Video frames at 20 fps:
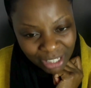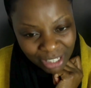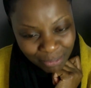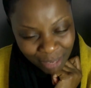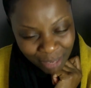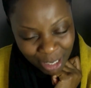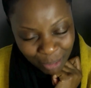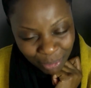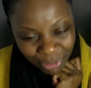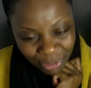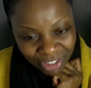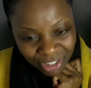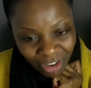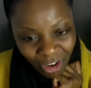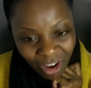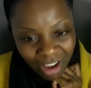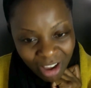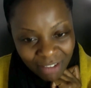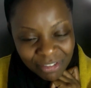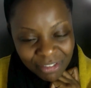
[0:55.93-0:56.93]
people's
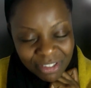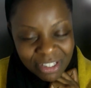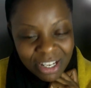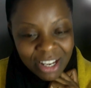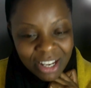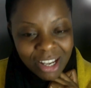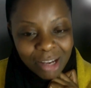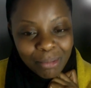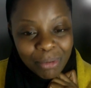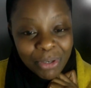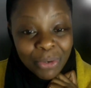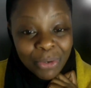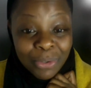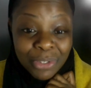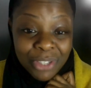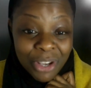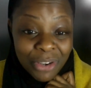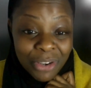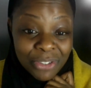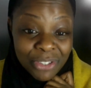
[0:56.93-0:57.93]
lives, but
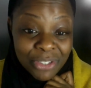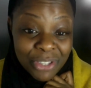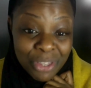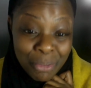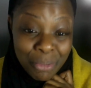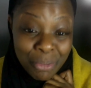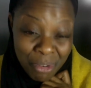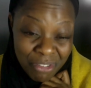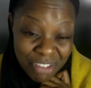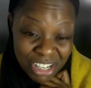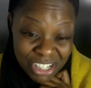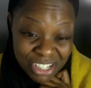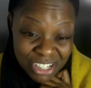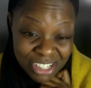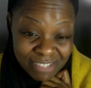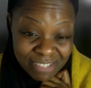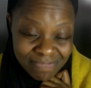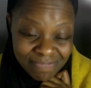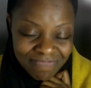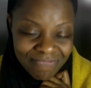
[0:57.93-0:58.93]
also to the
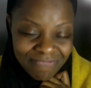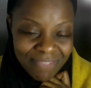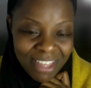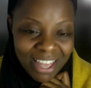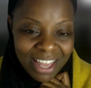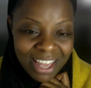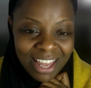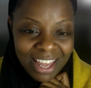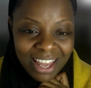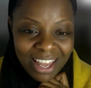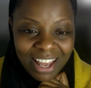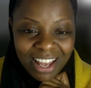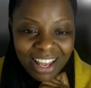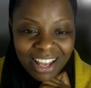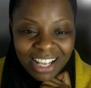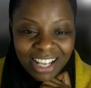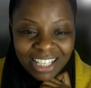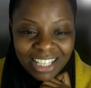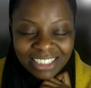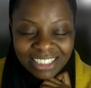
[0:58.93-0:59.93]
provision.
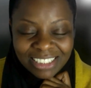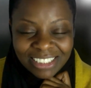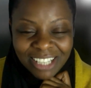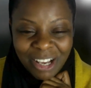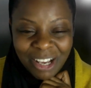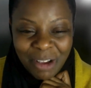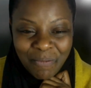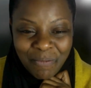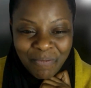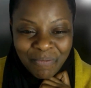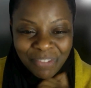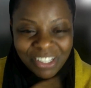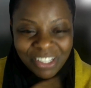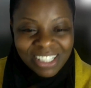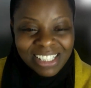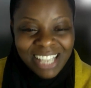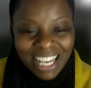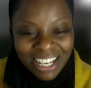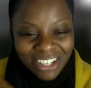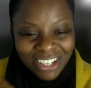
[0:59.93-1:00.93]
And
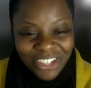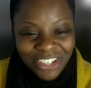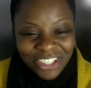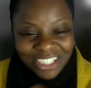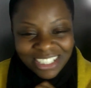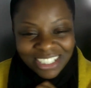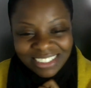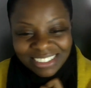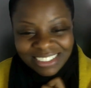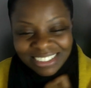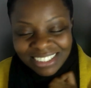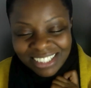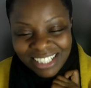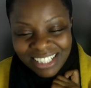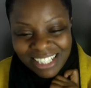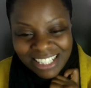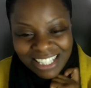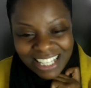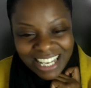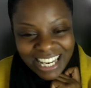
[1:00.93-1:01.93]
take a look.
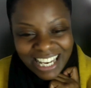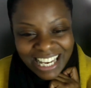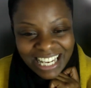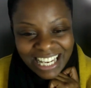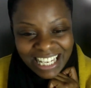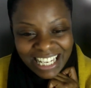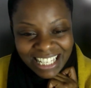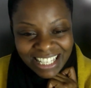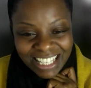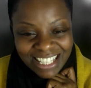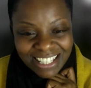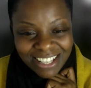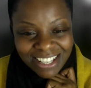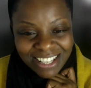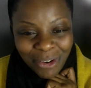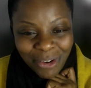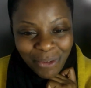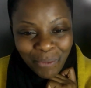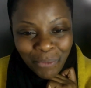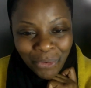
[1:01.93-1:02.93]
This is
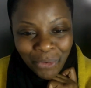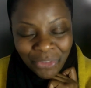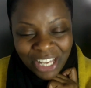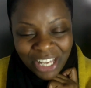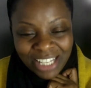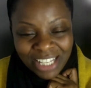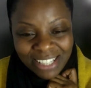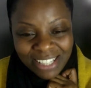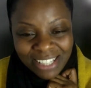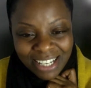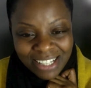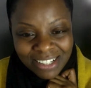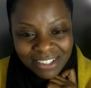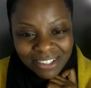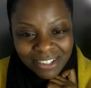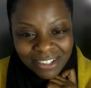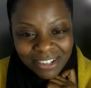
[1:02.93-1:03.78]
what they said